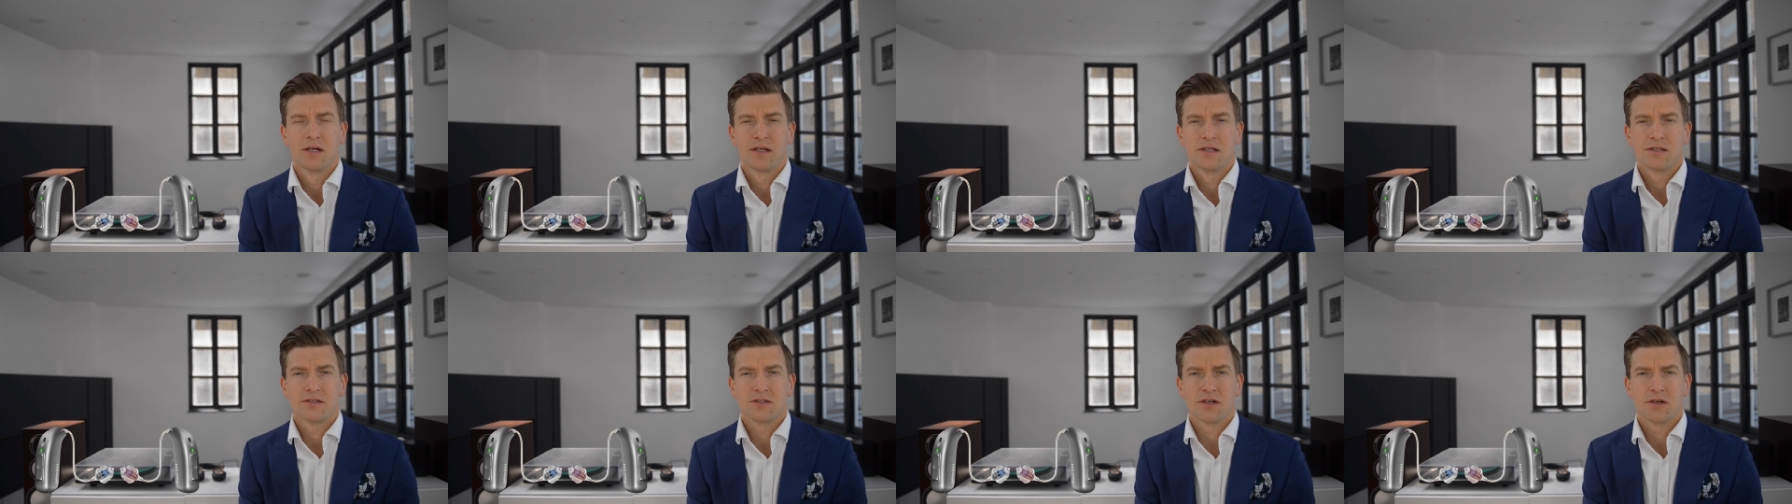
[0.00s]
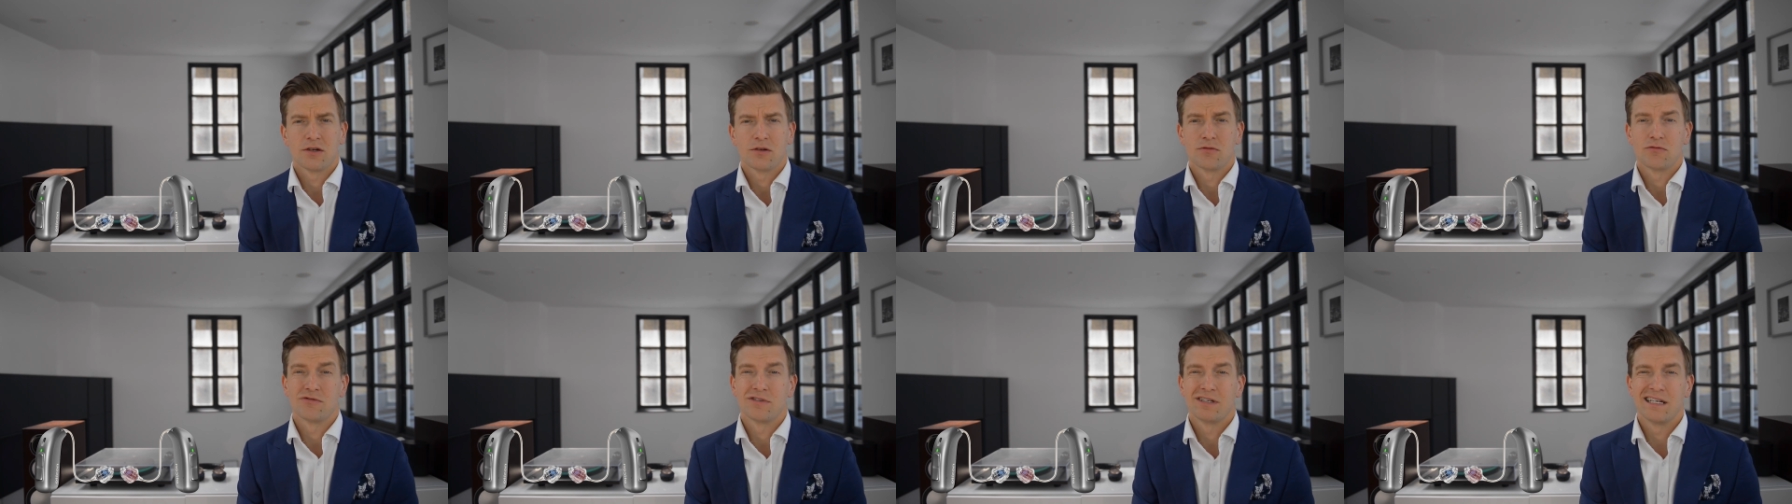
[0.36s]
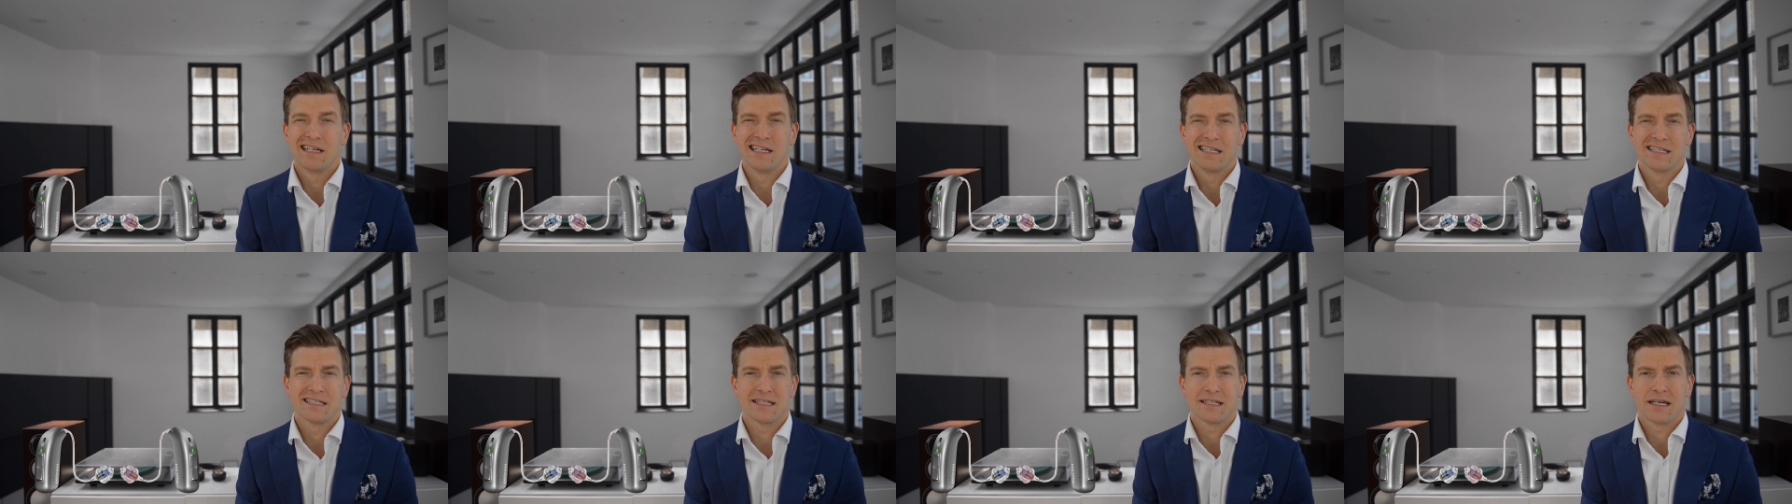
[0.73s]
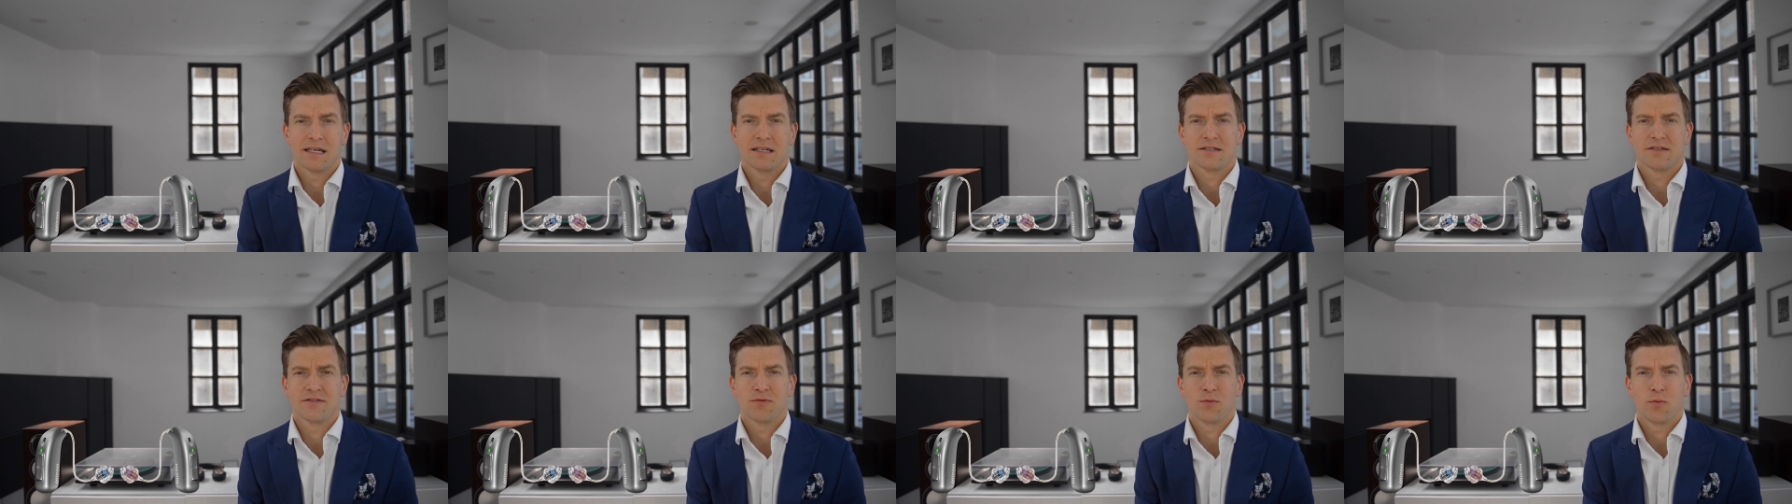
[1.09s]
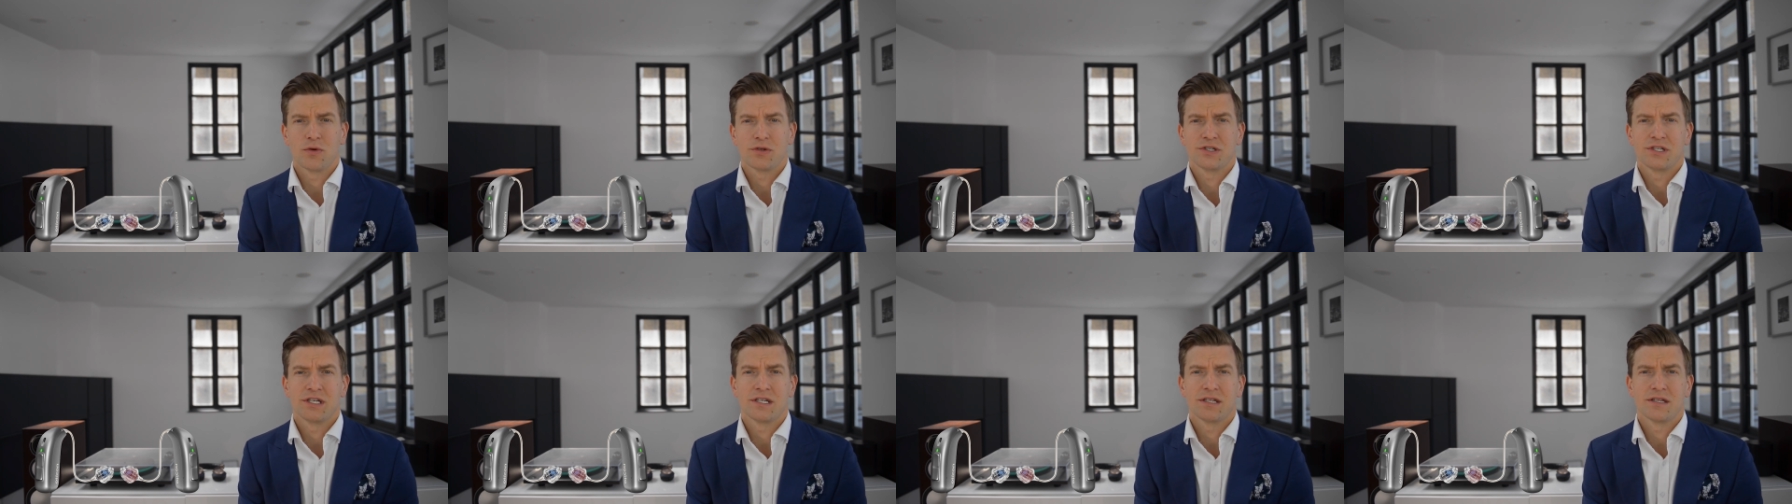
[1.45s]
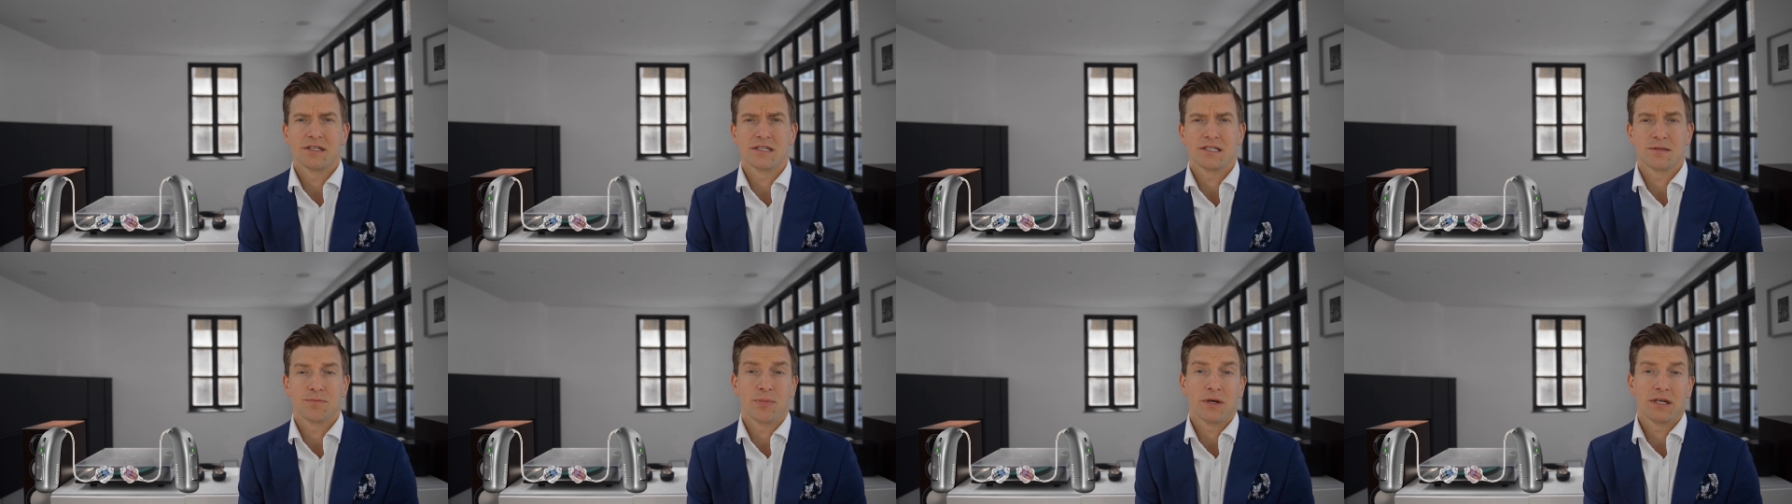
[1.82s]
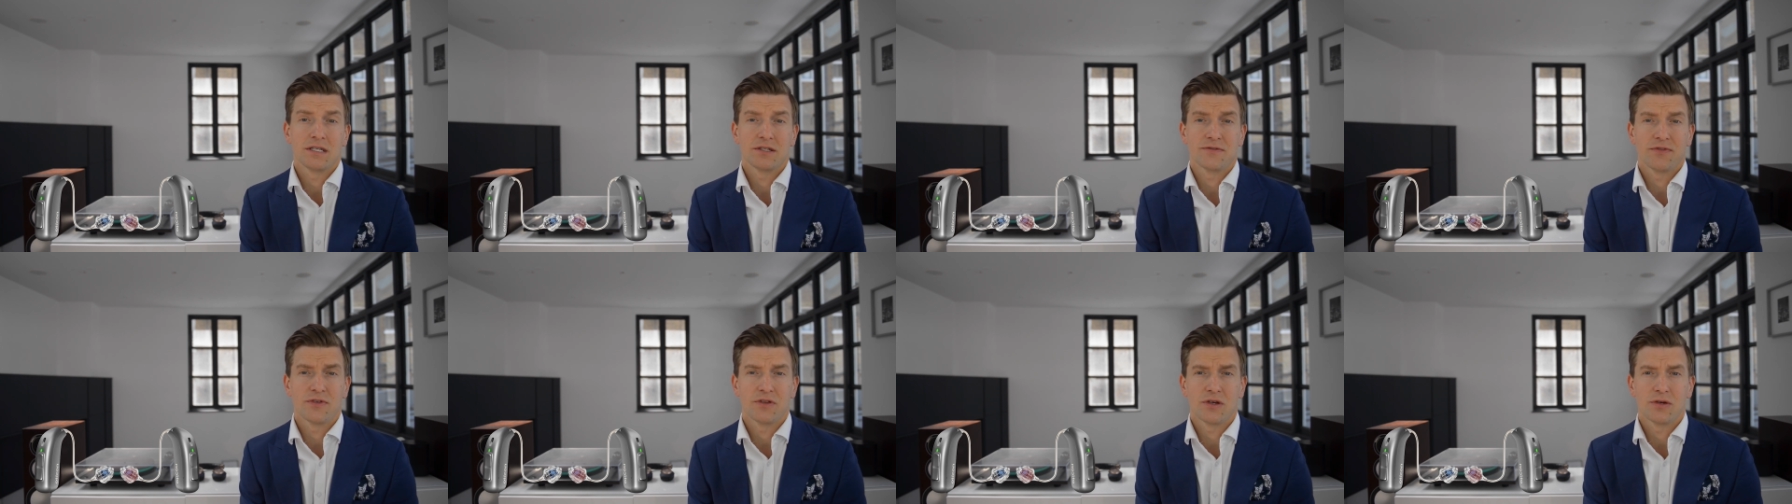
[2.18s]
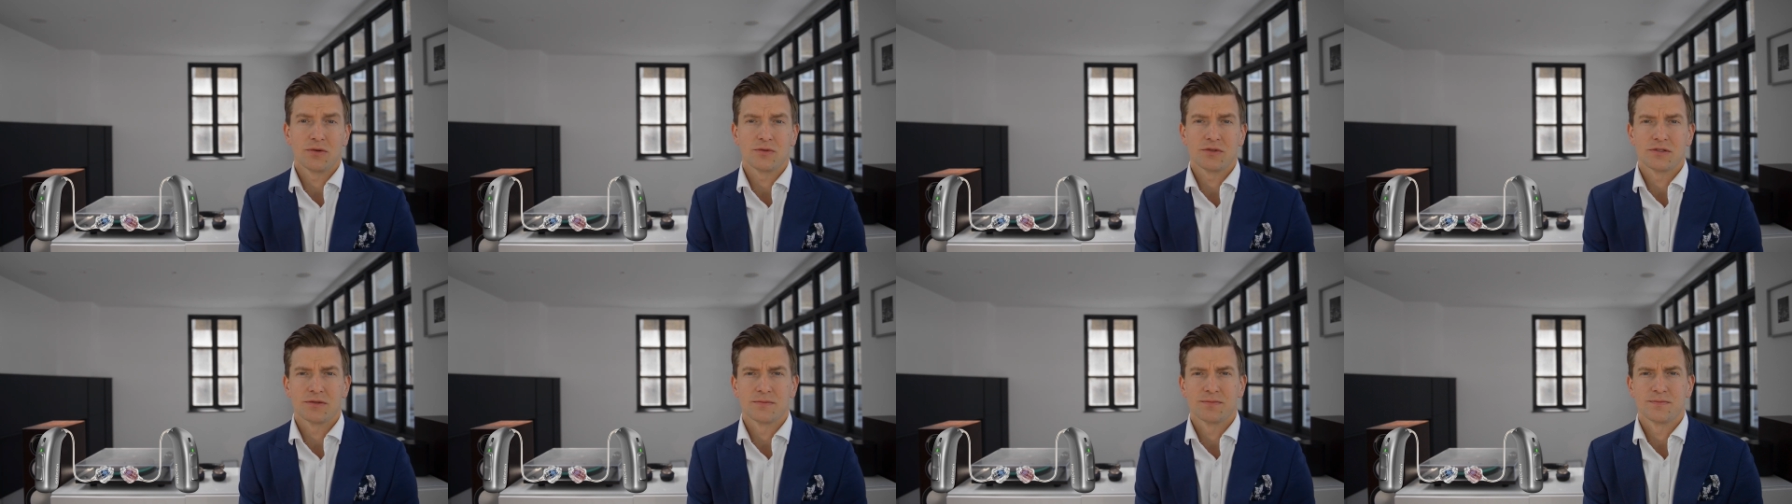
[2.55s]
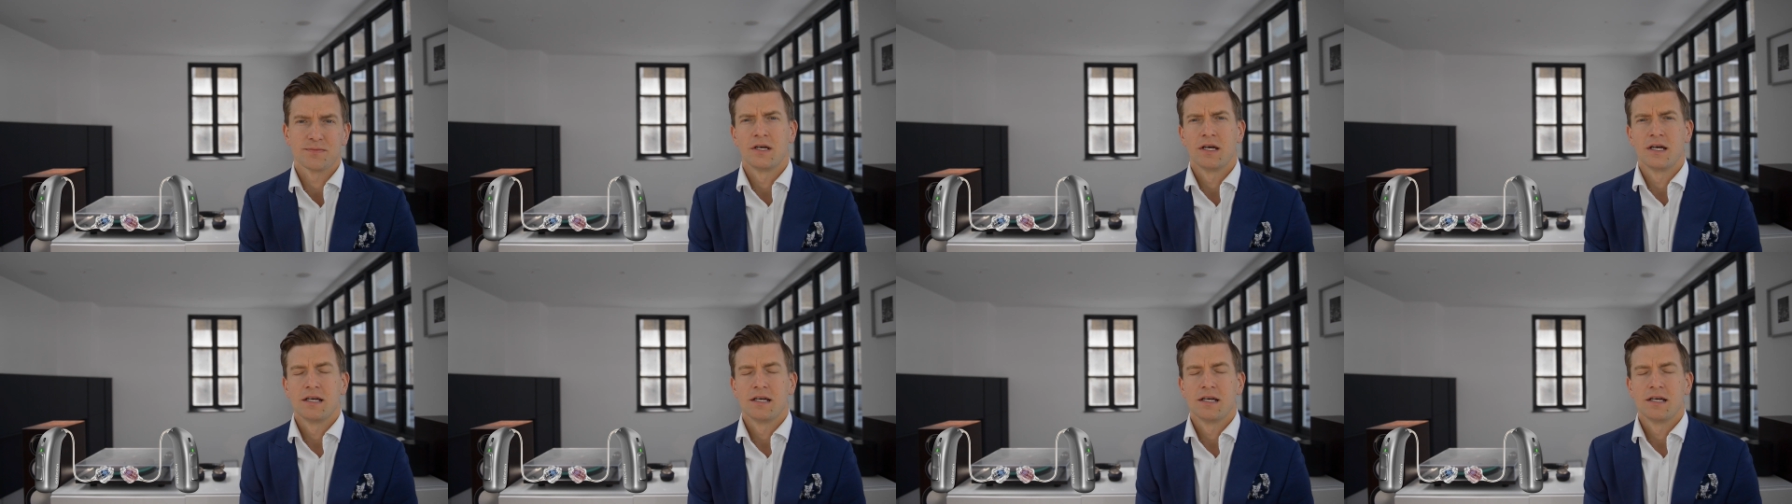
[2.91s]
So really it's a case of watching this space for those.